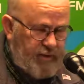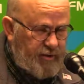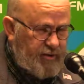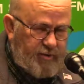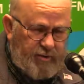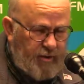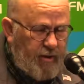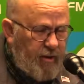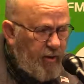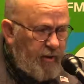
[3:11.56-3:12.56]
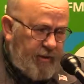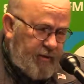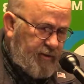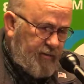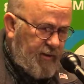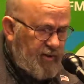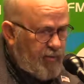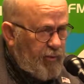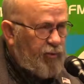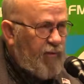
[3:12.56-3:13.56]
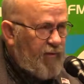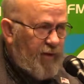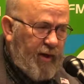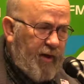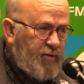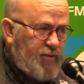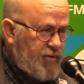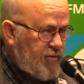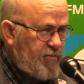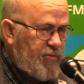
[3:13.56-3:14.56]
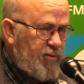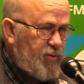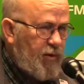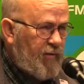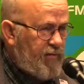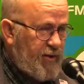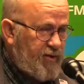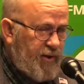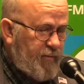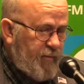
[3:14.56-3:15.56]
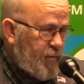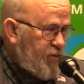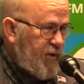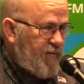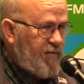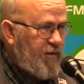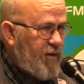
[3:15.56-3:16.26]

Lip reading: and kitchens and sometimes put a roof on the house and do whatever it takes to keep people safe.